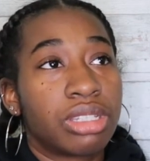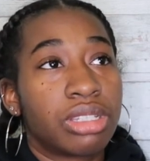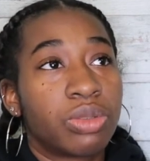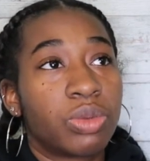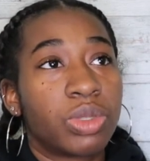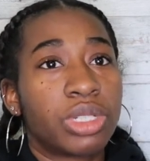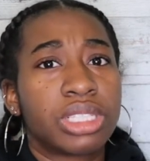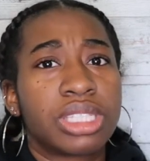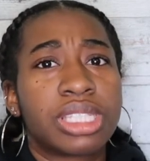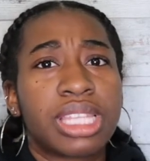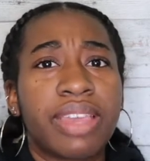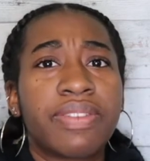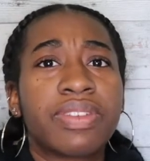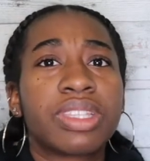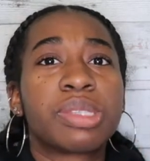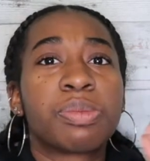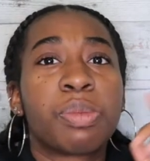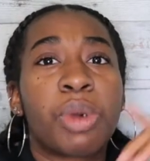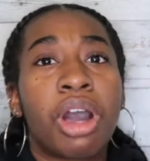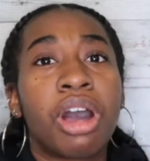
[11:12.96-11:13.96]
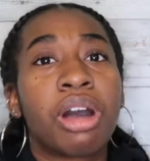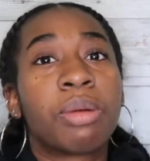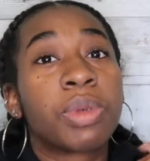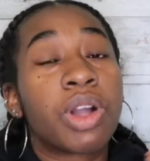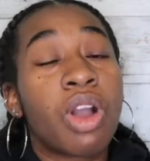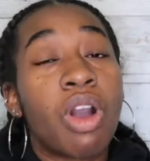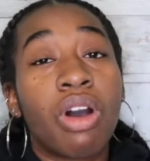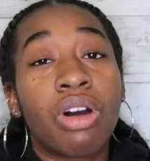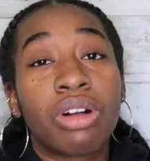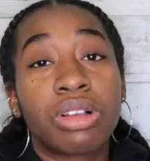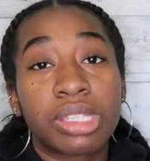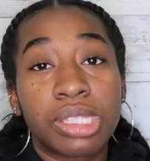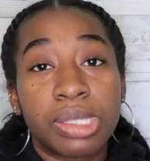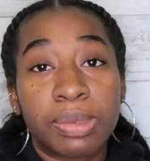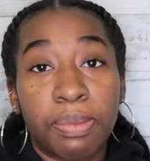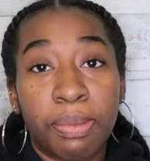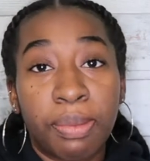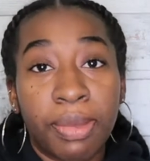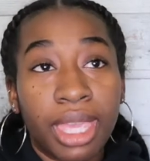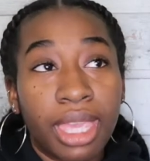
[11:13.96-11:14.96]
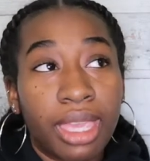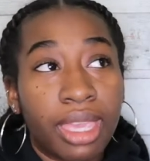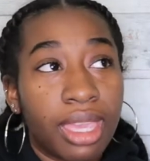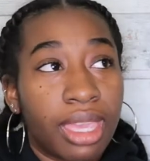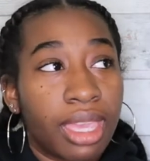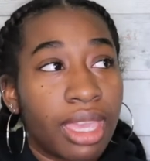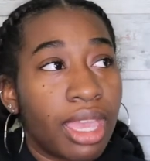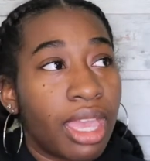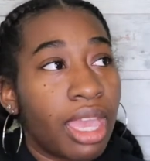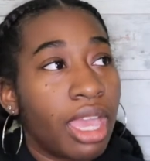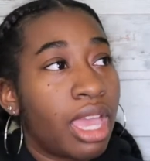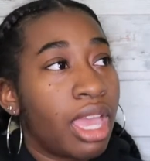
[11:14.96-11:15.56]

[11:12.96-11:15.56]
well david's mom calls me